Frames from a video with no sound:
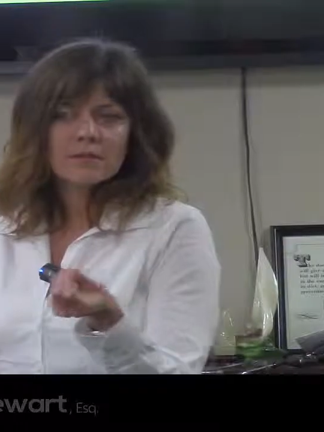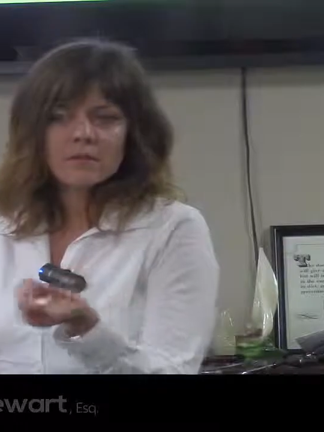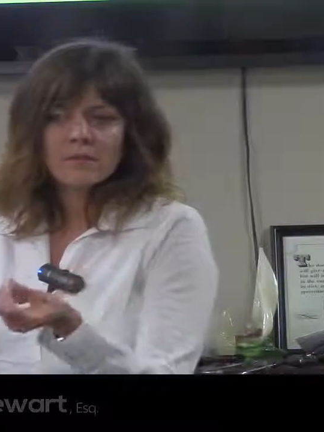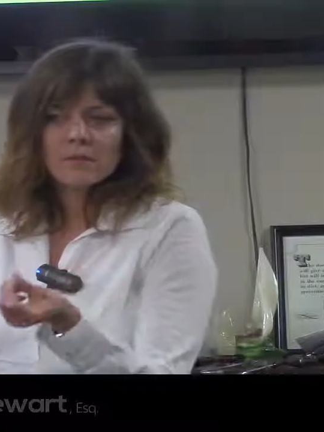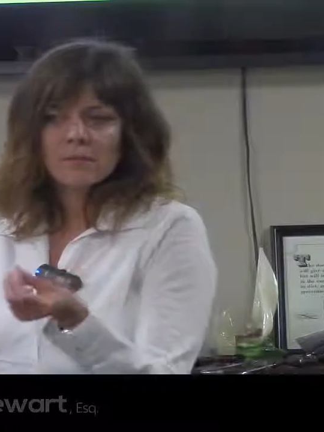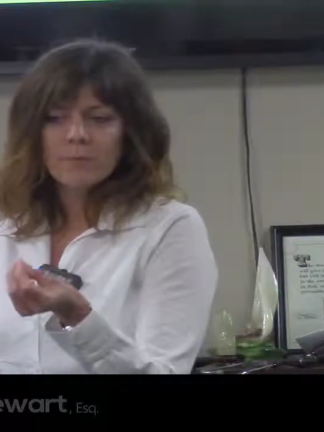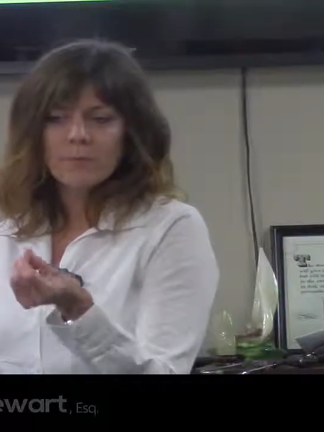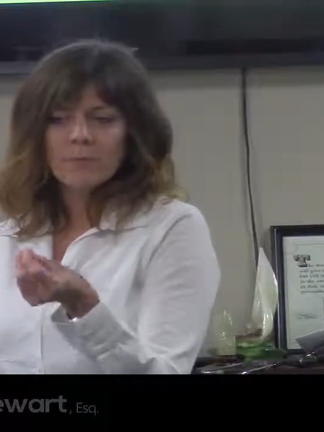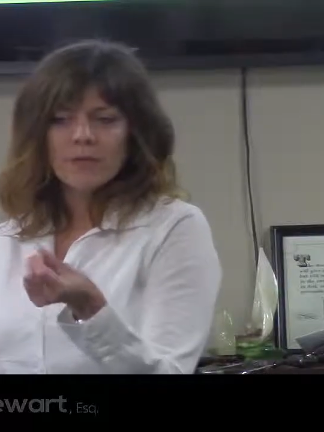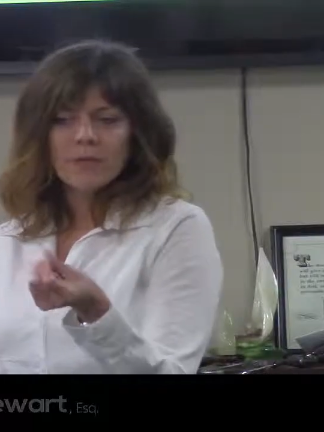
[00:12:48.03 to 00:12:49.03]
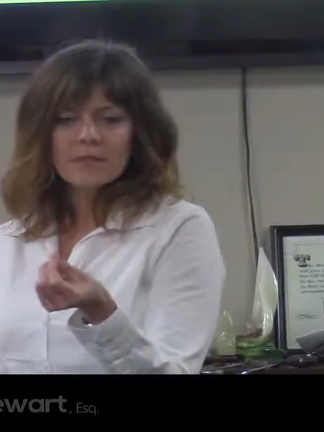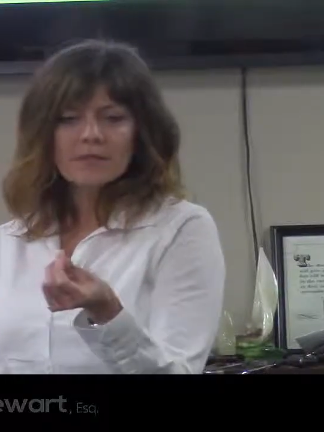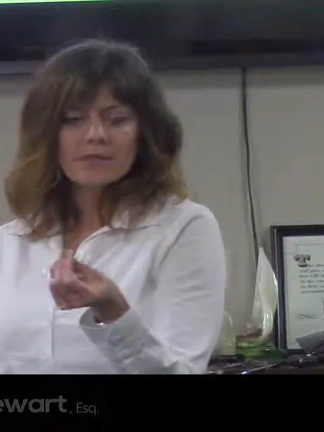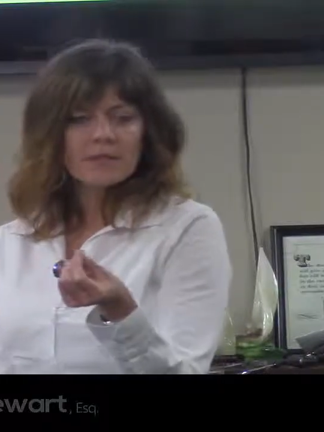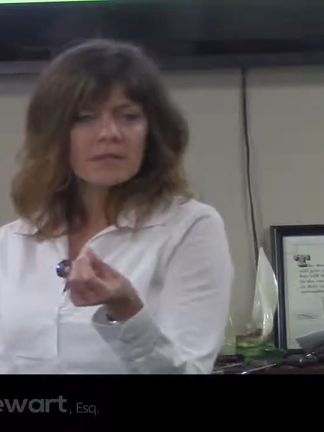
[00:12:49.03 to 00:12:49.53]
you know,
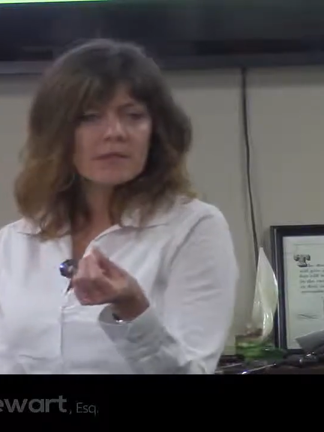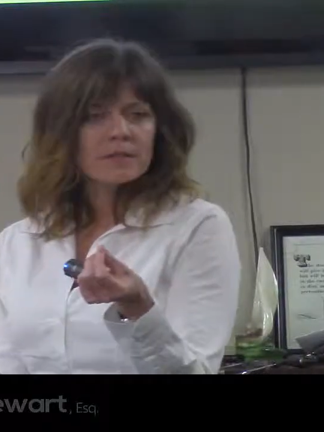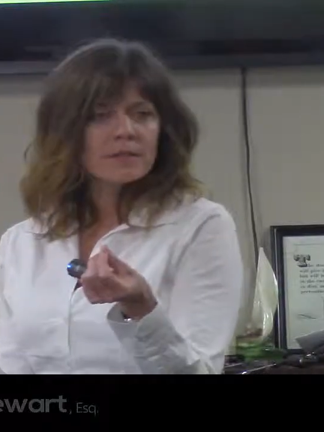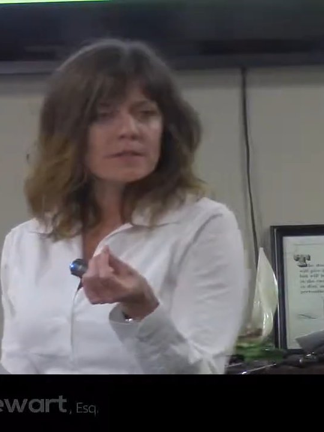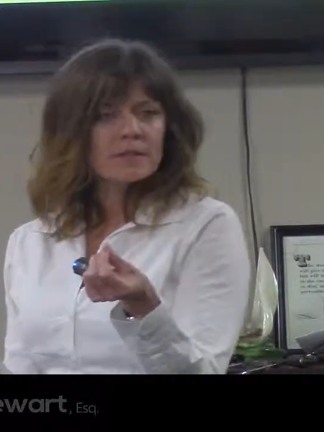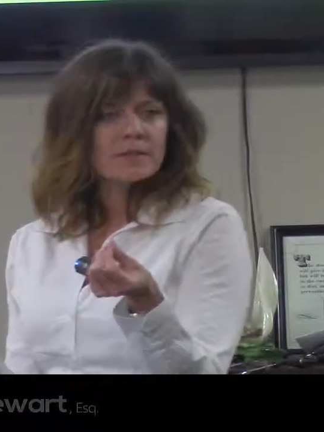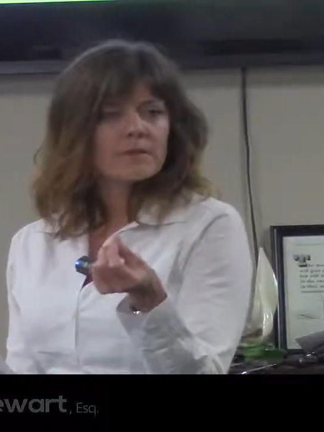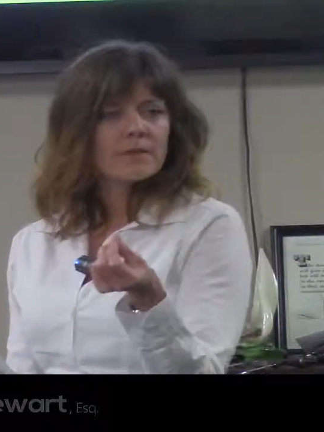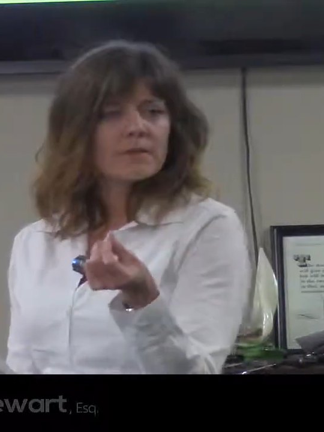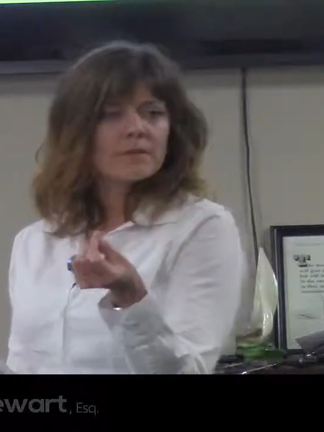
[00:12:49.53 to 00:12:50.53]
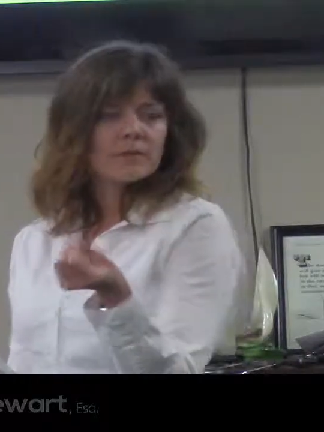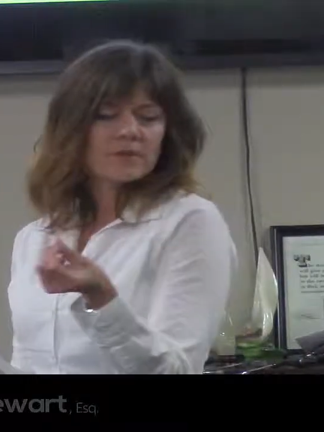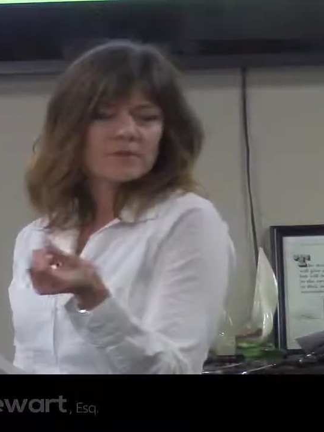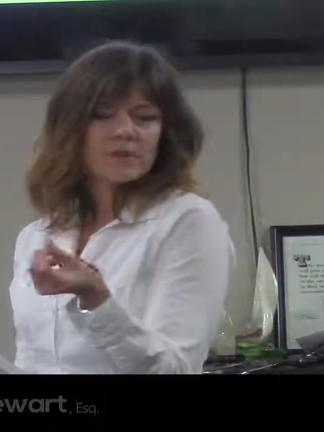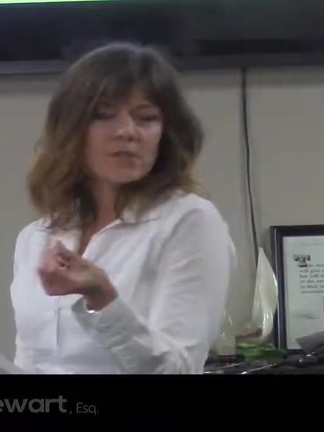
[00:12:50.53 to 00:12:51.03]
eats the
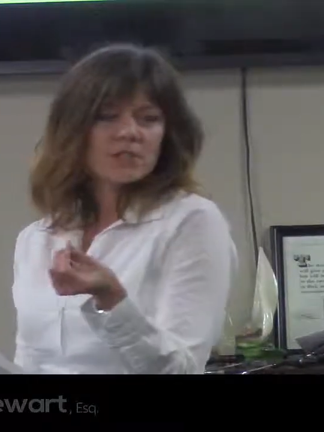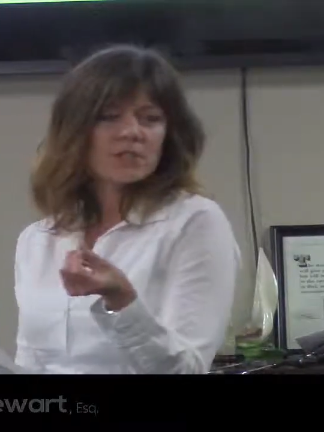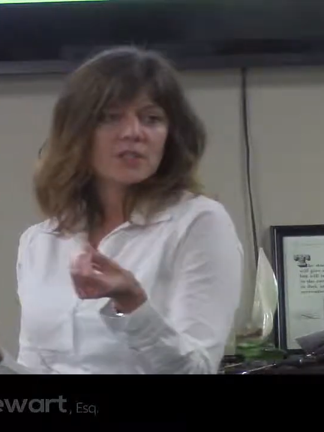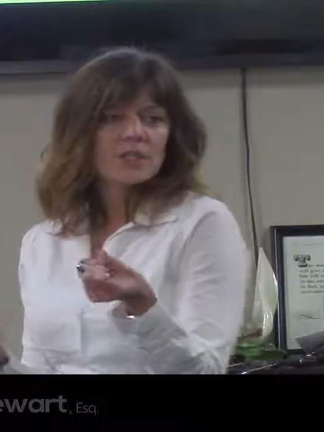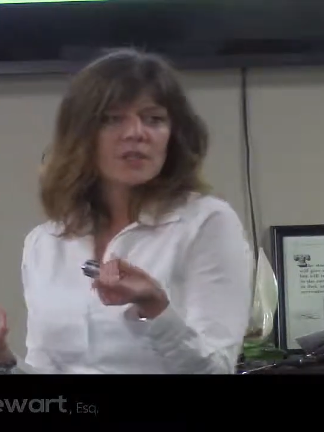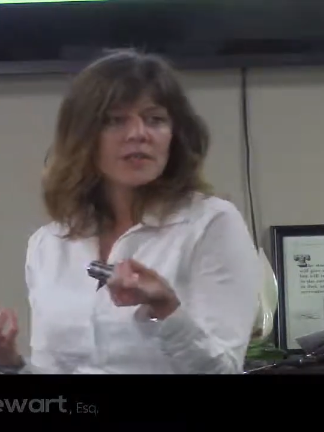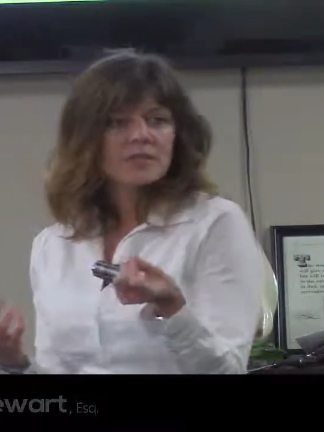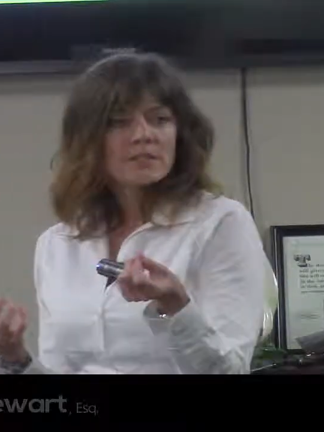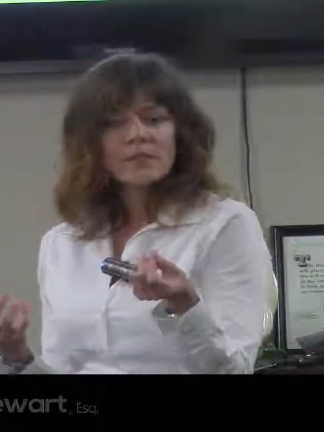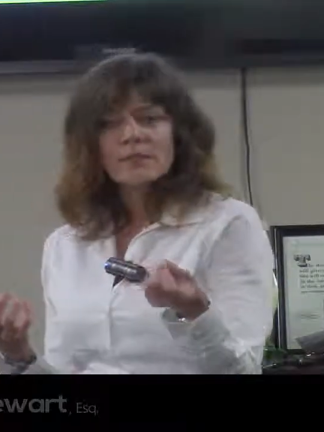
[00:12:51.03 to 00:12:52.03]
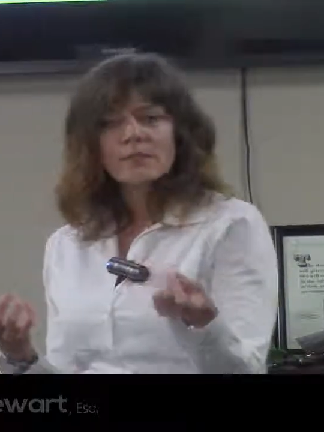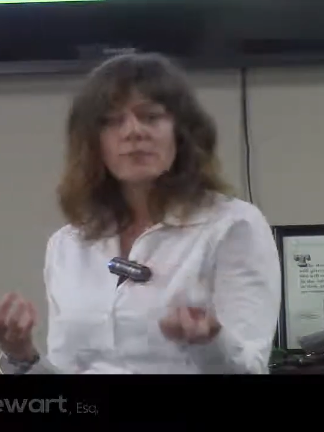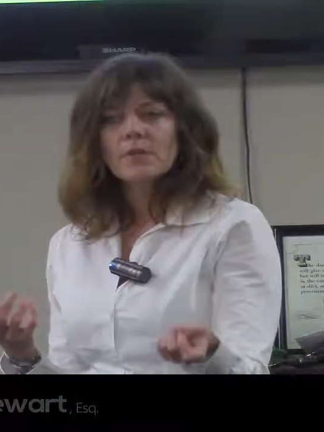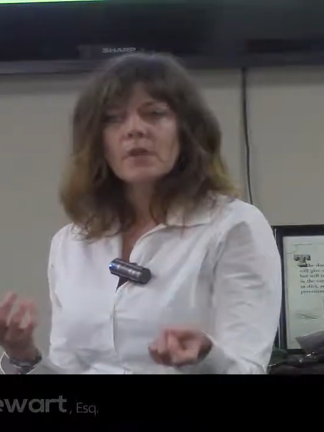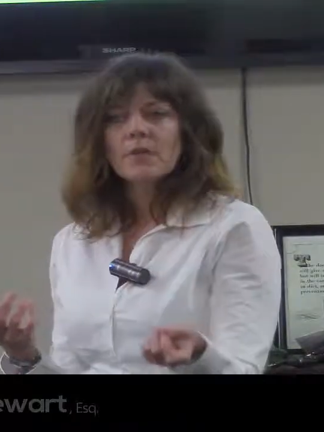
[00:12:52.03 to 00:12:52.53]
fish, it sucks
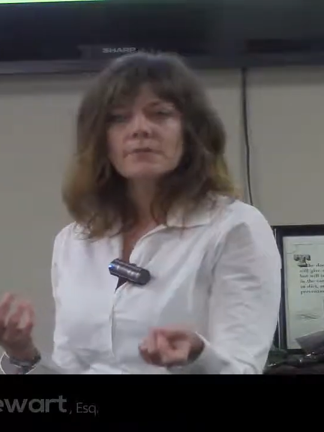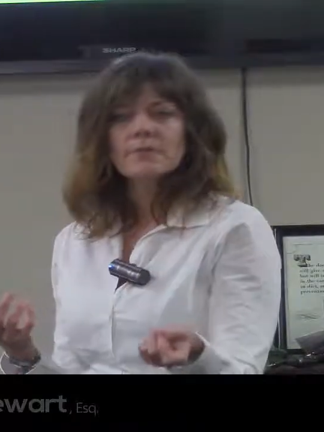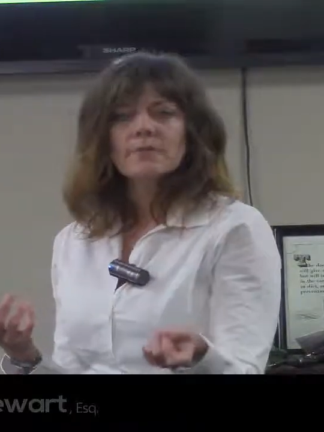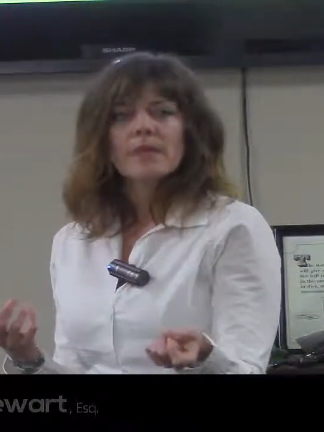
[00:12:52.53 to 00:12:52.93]
their blood,